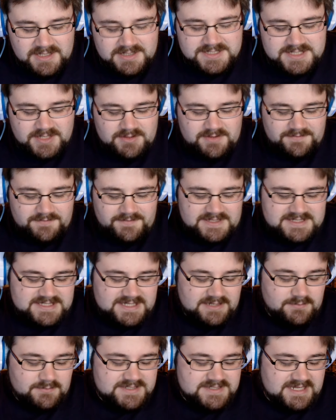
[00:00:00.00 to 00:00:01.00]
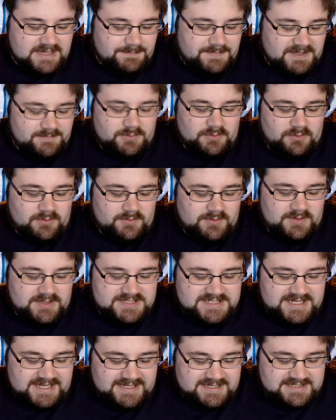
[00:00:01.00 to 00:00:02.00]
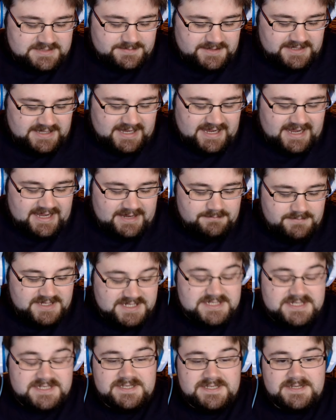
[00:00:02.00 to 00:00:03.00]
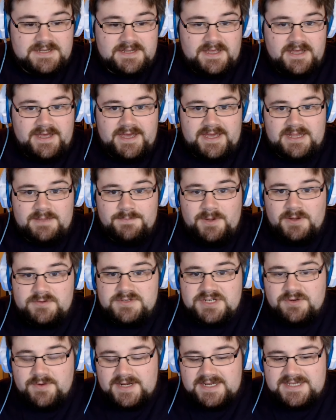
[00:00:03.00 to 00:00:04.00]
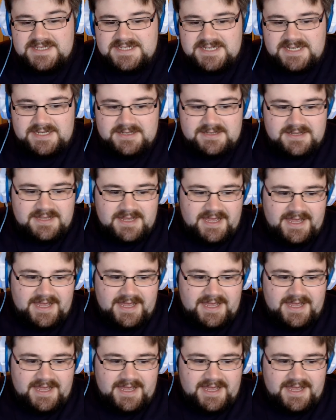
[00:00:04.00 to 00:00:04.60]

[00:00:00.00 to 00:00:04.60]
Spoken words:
So the first thing was that people were saying to me that I missed the post-credit scene.